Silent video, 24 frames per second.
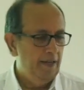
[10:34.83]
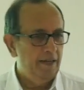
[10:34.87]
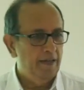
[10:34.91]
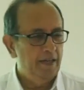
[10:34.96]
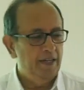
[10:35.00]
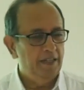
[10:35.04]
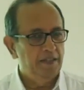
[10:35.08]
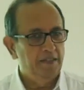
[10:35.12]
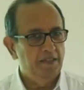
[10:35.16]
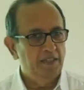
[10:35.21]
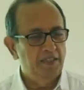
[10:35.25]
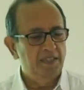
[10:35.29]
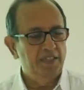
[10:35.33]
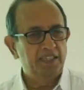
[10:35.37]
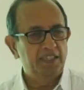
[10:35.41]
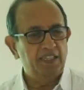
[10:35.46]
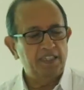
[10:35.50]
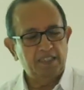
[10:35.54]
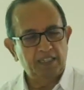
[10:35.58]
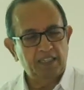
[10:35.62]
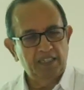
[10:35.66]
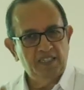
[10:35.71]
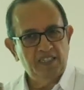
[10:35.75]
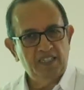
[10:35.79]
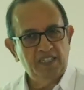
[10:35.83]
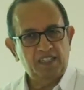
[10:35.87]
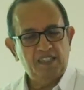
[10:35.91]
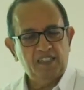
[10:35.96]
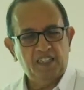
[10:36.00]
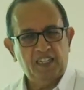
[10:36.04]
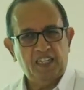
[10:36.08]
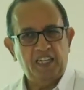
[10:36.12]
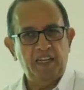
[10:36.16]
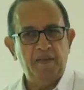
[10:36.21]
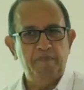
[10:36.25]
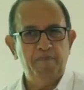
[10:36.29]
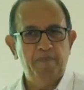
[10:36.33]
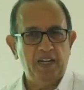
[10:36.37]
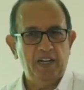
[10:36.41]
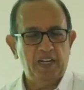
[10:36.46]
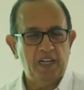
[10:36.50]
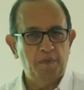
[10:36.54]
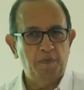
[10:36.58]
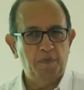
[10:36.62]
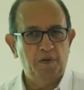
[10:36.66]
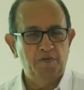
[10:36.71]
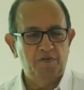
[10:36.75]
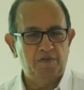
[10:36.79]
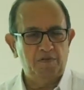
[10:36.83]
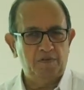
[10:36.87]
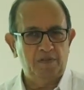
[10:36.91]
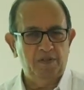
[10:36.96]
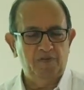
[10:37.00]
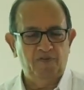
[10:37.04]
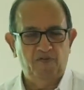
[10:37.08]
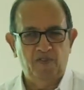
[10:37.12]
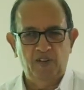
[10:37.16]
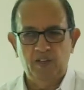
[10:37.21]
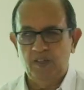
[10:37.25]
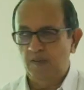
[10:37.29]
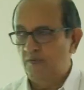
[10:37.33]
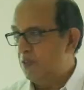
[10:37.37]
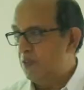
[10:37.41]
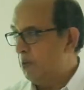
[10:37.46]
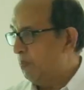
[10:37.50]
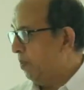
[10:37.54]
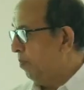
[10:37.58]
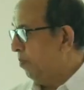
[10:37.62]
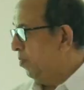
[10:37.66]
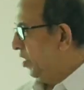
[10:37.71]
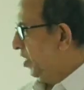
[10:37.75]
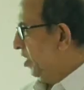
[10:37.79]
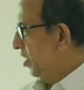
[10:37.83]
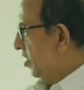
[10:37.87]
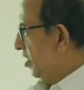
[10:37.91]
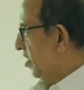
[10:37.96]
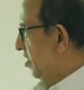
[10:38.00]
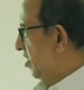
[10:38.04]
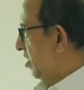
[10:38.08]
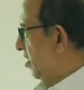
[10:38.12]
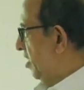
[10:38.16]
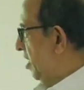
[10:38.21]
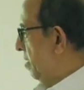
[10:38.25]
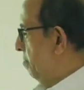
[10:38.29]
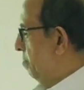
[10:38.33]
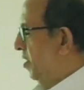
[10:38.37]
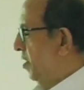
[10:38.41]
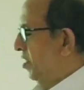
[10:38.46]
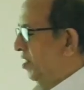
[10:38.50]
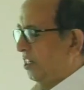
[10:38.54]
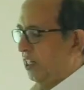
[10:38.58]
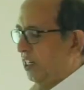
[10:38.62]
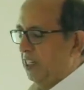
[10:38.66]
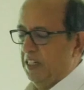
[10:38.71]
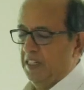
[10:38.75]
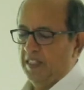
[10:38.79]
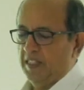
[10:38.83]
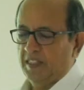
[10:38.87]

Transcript: Like this data just came back about one of the publications that I mentioned